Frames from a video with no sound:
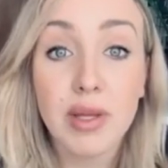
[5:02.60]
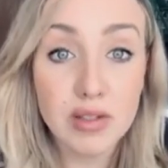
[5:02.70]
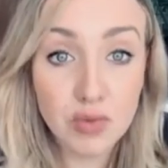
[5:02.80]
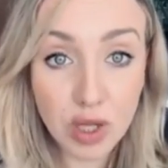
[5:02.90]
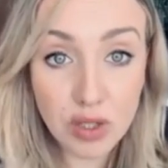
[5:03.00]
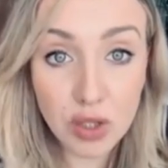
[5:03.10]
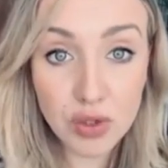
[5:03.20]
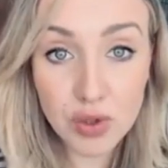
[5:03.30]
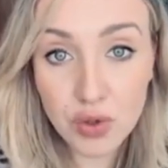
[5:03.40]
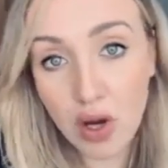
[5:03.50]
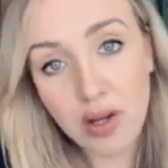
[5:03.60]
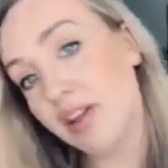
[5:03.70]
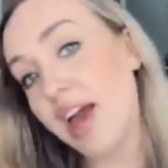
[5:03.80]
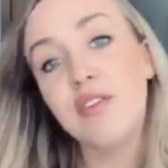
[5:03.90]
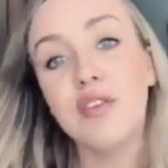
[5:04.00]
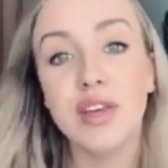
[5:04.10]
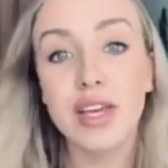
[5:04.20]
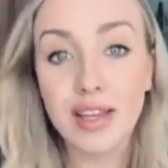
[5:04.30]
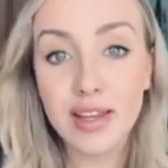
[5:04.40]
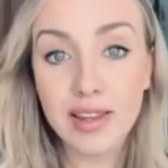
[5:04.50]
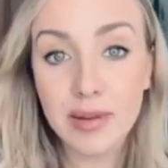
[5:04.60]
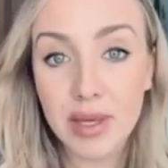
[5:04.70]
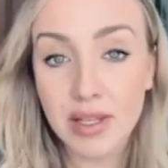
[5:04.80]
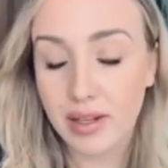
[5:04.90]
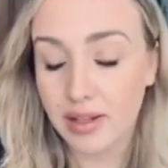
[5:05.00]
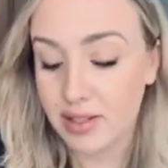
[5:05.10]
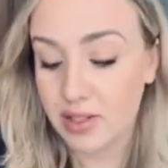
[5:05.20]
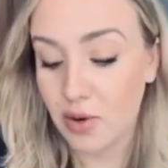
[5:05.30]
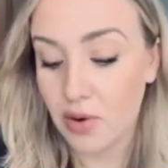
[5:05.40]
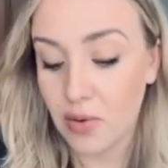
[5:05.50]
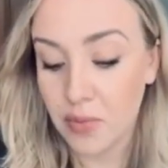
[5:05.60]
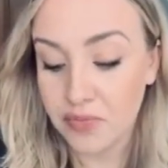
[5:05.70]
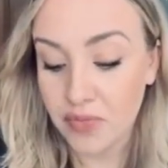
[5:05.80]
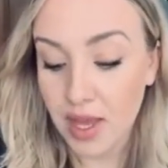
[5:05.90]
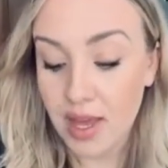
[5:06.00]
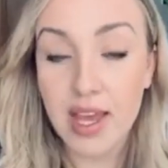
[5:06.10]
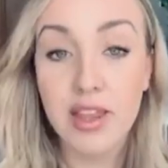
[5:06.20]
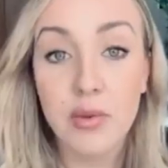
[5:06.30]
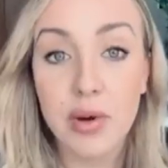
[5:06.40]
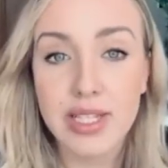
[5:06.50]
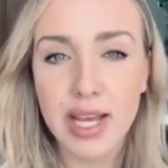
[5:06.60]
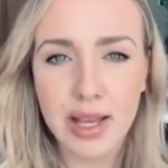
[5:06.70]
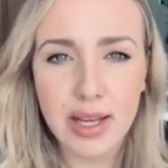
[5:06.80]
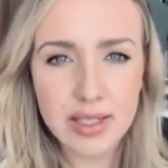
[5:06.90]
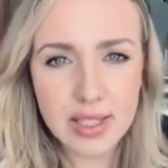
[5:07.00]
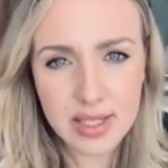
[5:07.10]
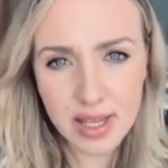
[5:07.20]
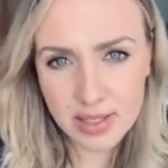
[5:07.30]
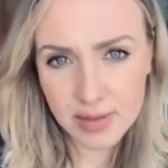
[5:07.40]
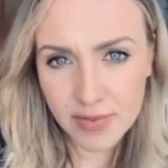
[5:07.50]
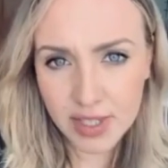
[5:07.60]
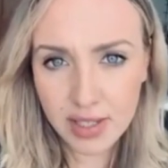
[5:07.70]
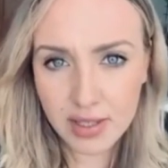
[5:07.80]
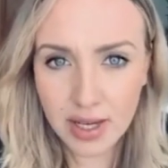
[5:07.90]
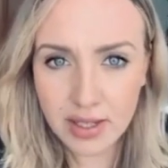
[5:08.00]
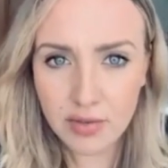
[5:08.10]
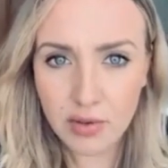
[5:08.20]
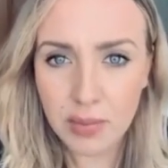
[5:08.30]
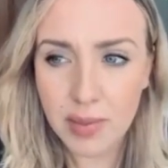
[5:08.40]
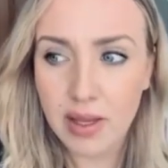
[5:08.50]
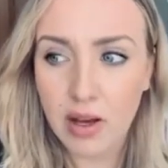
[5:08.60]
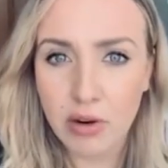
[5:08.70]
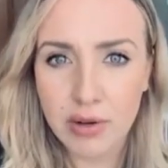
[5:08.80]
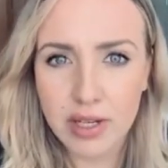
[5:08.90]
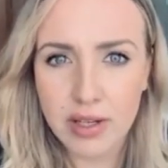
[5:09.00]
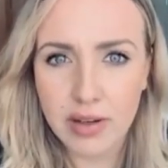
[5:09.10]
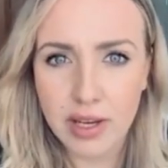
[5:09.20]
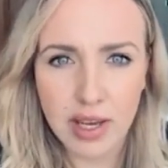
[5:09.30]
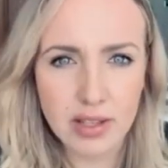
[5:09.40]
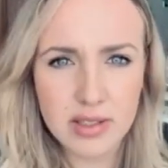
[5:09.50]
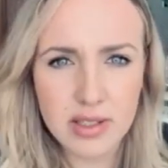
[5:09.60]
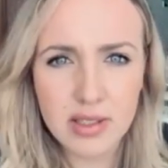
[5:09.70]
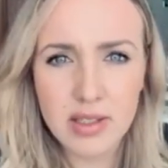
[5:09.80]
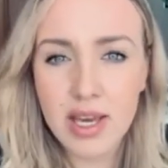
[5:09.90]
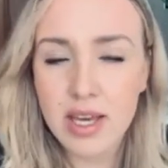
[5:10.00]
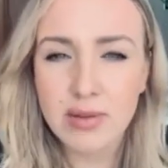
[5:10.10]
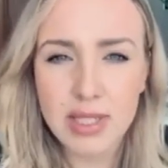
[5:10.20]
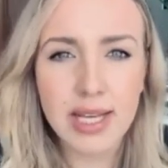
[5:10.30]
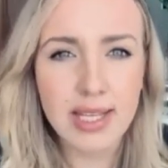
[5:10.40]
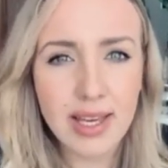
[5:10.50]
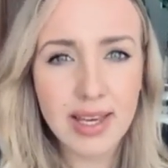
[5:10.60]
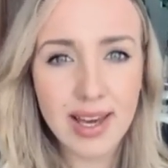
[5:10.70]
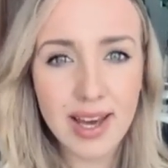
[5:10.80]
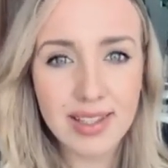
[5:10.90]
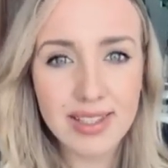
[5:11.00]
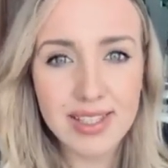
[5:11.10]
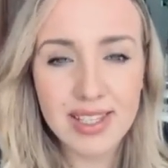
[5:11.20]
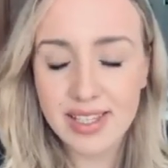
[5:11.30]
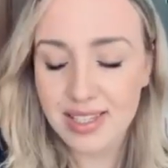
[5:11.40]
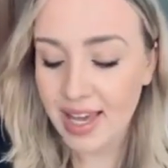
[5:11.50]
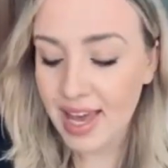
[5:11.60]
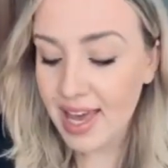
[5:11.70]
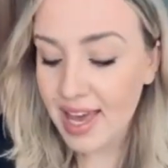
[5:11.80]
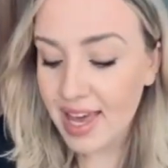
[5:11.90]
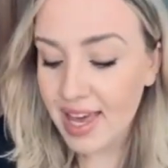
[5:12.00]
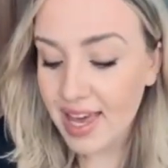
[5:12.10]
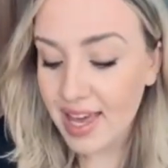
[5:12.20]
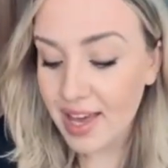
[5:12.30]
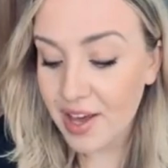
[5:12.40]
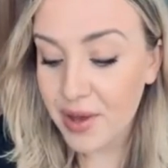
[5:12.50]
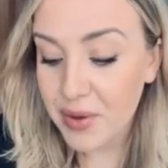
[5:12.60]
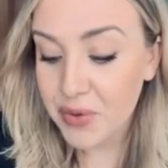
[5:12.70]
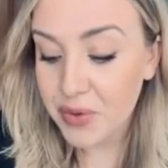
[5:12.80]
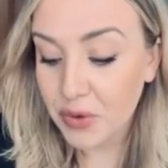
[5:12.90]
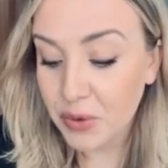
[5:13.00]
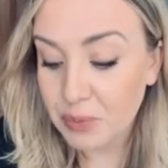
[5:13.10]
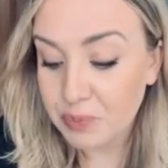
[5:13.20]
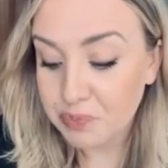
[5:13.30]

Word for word: but as well not too strong, everything in the middle. So, and they were saying like, this is something kind of oriental. I was like, yeah, yeah, yeah, this is. And uh,